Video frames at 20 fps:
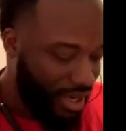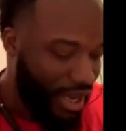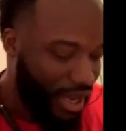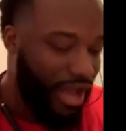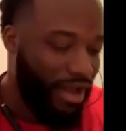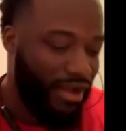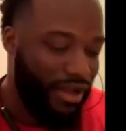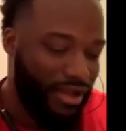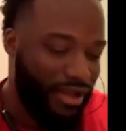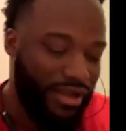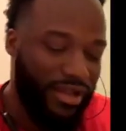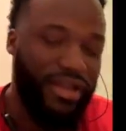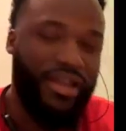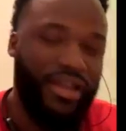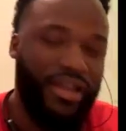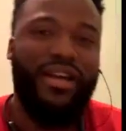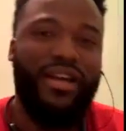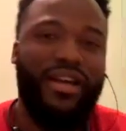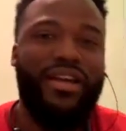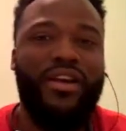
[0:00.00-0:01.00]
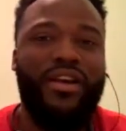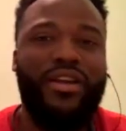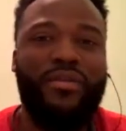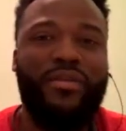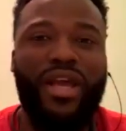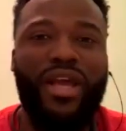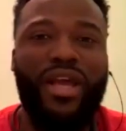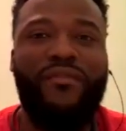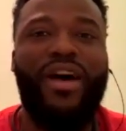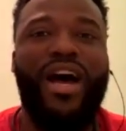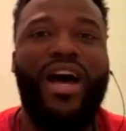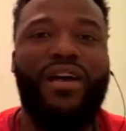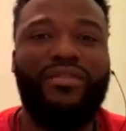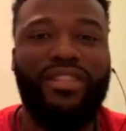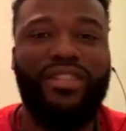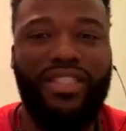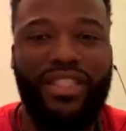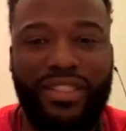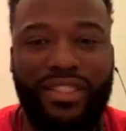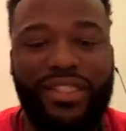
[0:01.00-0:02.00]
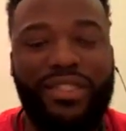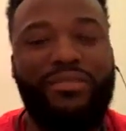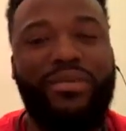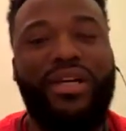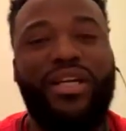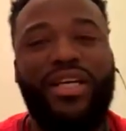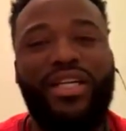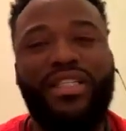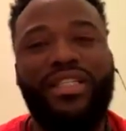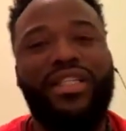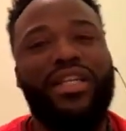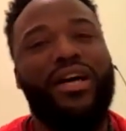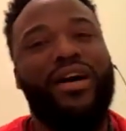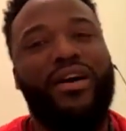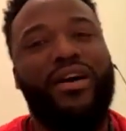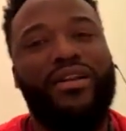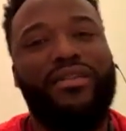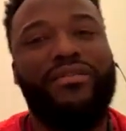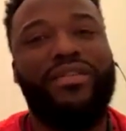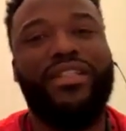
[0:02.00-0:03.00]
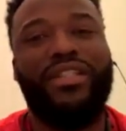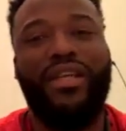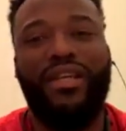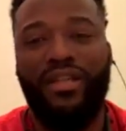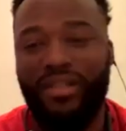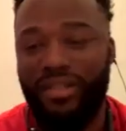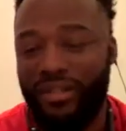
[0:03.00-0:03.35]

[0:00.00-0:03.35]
Yeah, he only played 5 seasons, but he's in the Hall of Fame.